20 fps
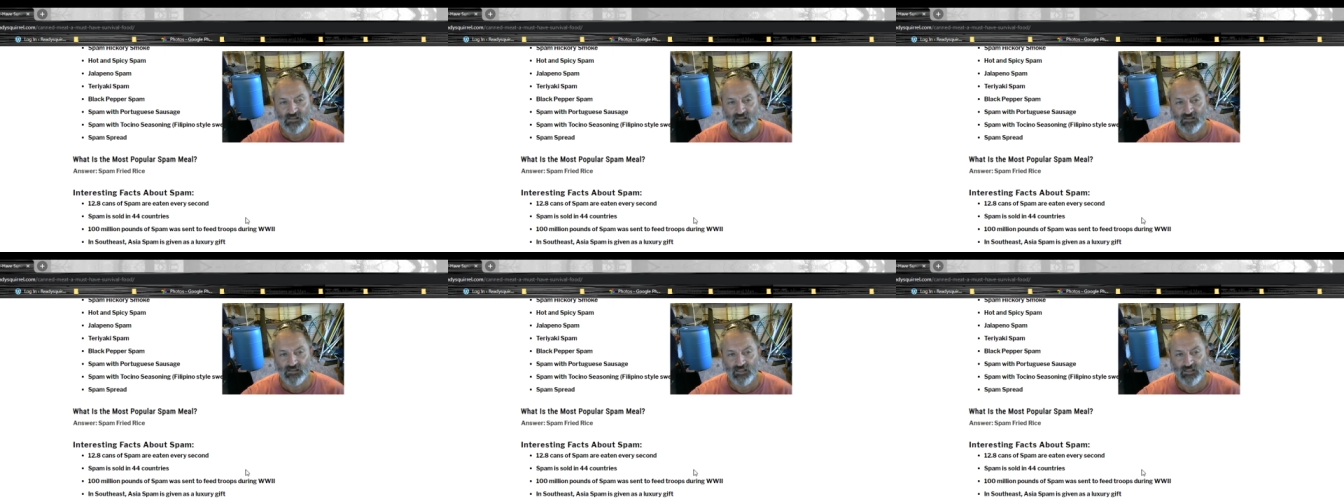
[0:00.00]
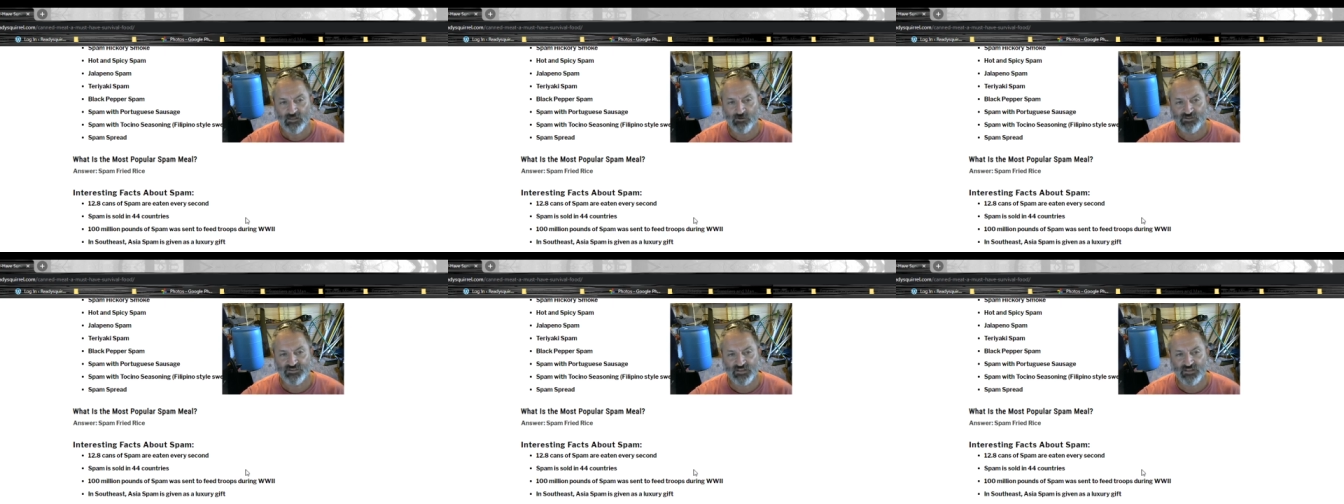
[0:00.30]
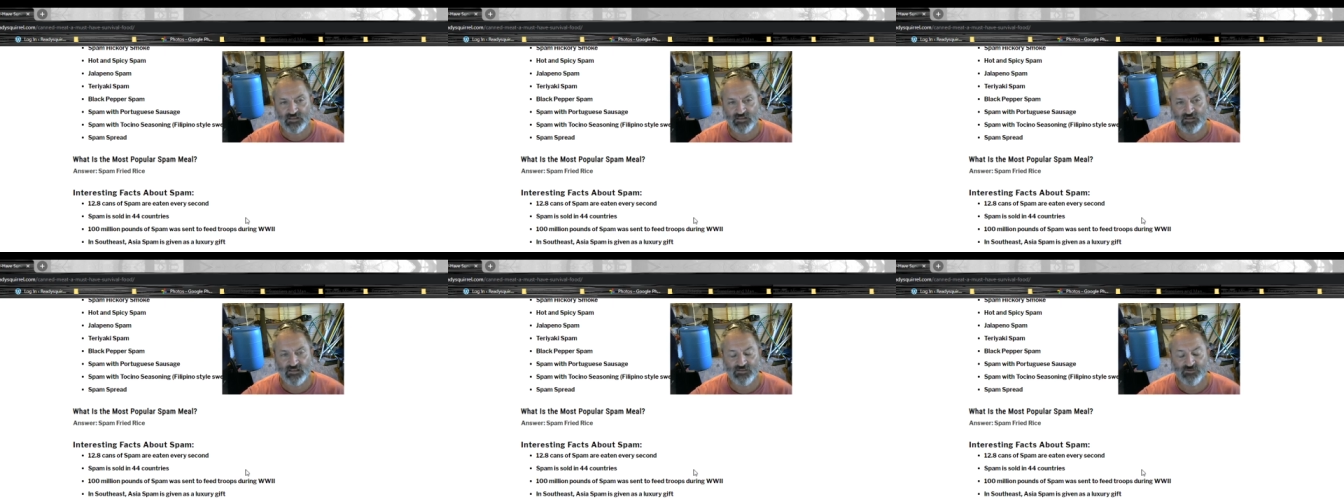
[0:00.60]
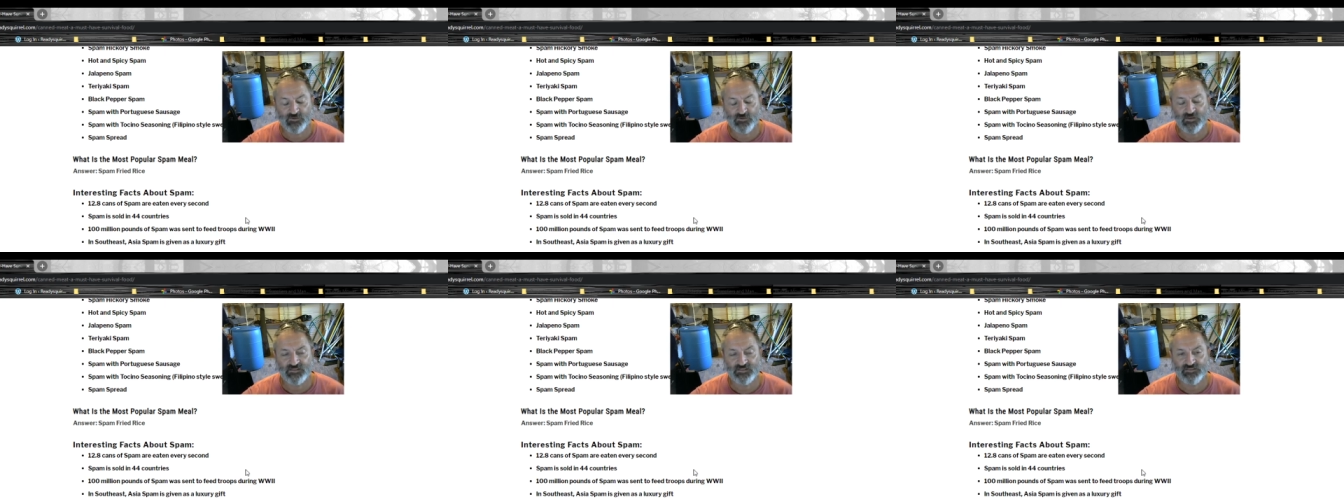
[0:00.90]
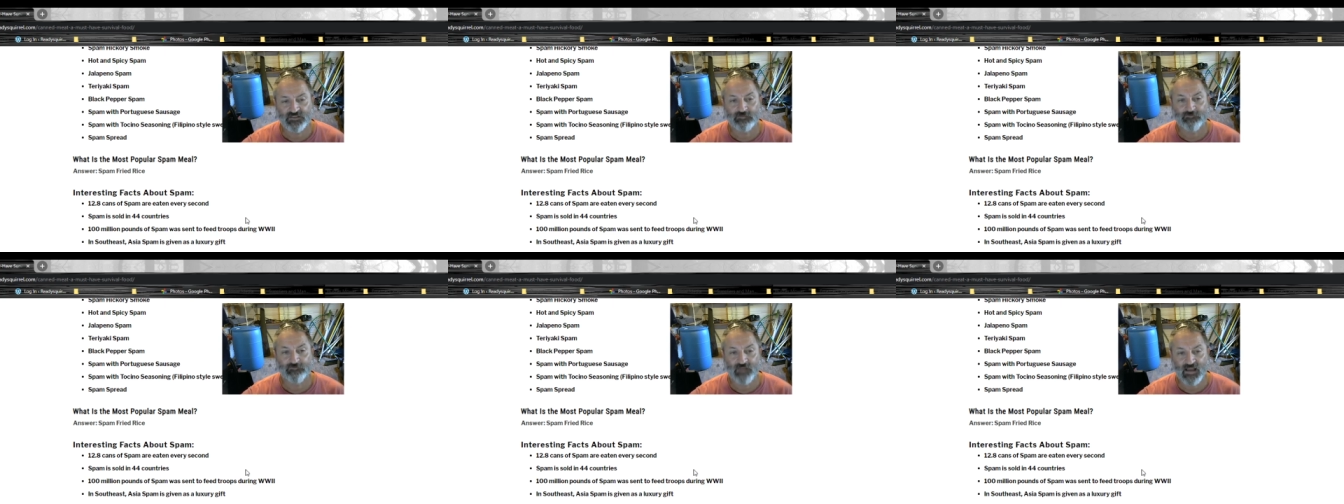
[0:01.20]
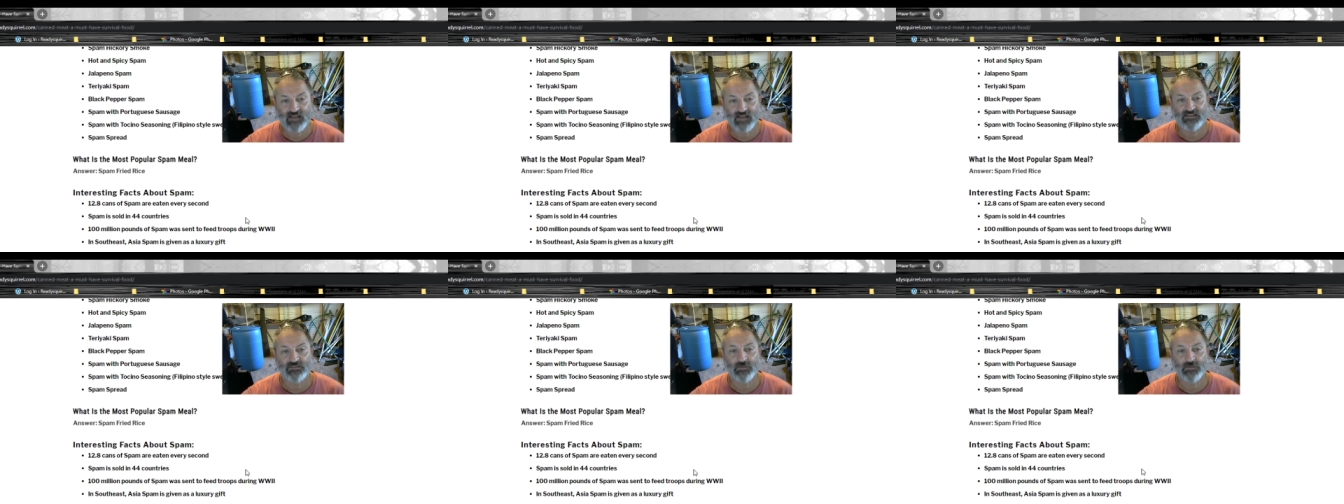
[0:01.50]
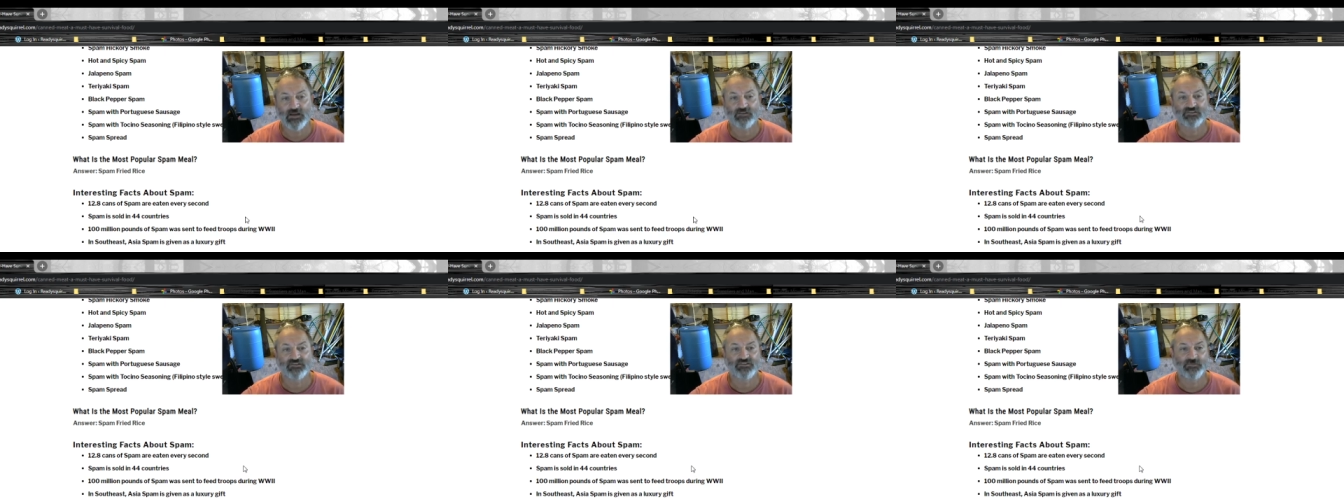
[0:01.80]
Interesting, interesting facts
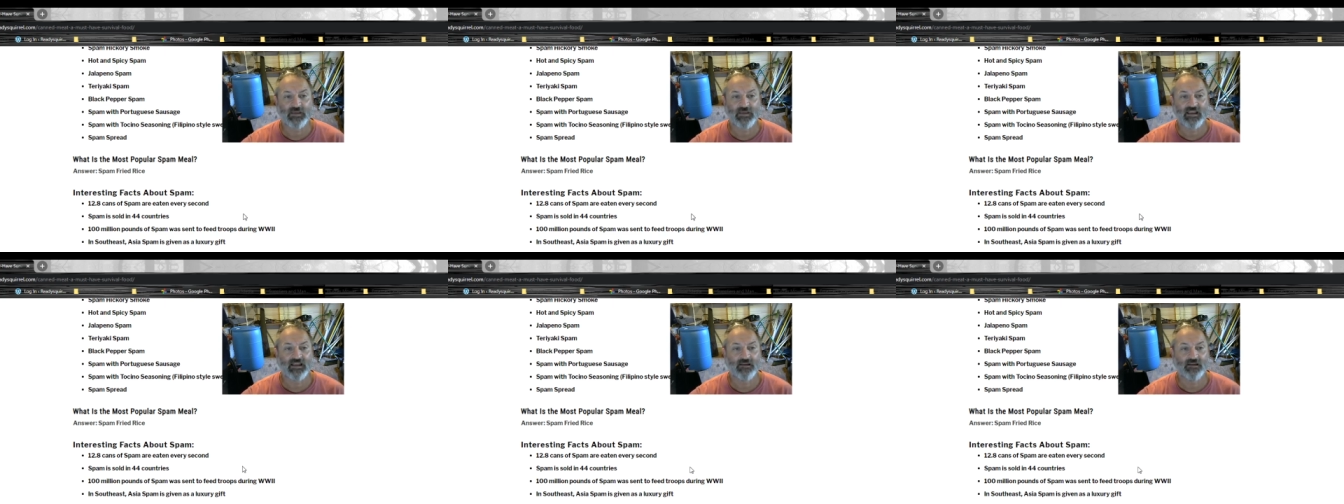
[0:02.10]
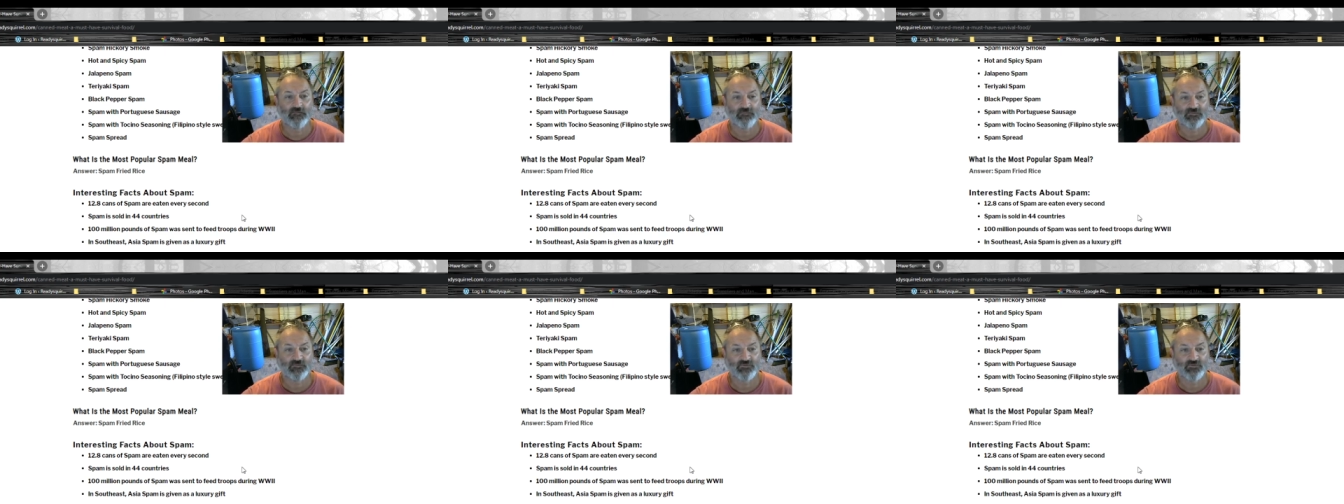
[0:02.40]
about spam.